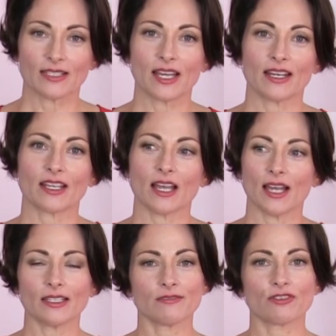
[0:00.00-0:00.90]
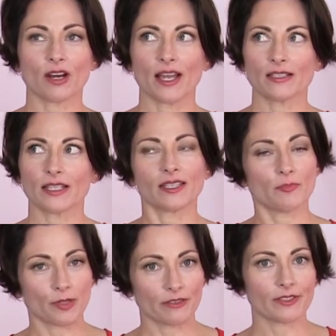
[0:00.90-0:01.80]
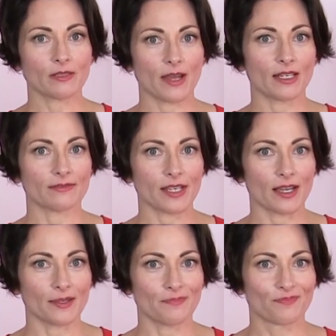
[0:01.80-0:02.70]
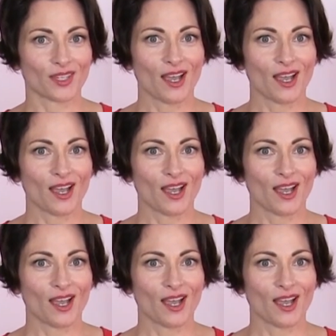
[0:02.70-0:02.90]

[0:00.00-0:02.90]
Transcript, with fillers: is that it kind of dries in the perfect amount of time.